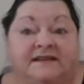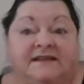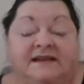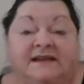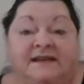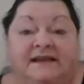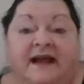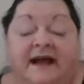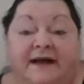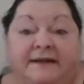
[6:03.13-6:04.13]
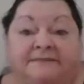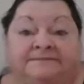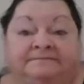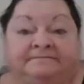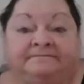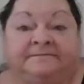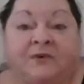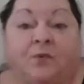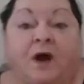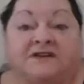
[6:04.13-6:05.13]
the
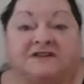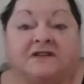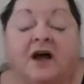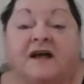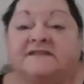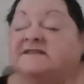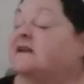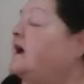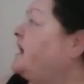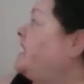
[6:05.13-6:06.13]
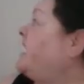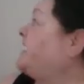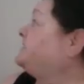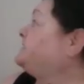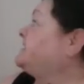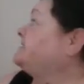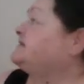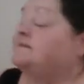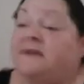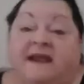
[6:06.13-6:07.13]
washcloths, I've
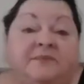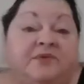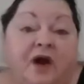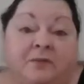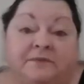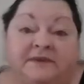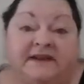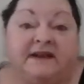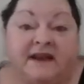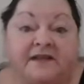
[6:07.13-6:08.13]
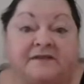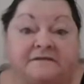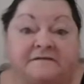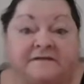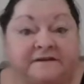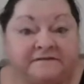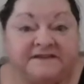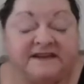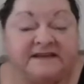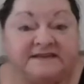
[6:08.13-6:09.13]
since made probably another
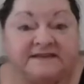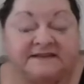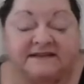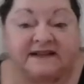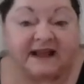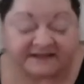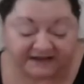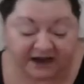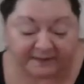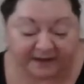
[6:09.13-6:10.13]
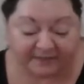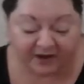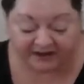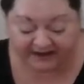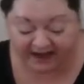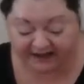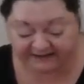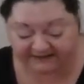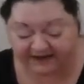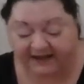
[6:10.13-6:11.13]
50 since the last time I
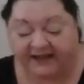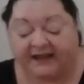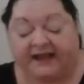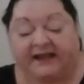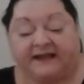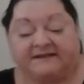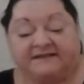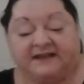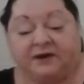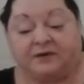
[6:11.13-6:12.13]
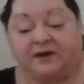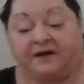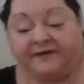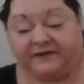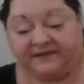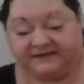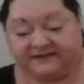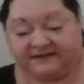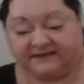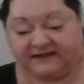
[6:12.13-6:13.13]
podcast. And so, although
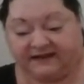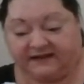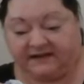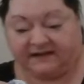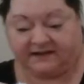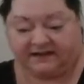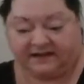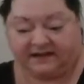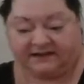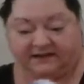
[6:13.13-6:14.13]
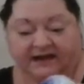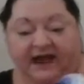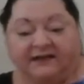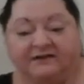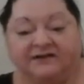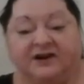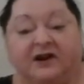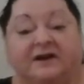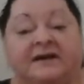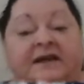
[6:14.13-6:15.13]
this is in the colored
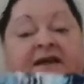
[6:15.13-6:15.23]
yarn,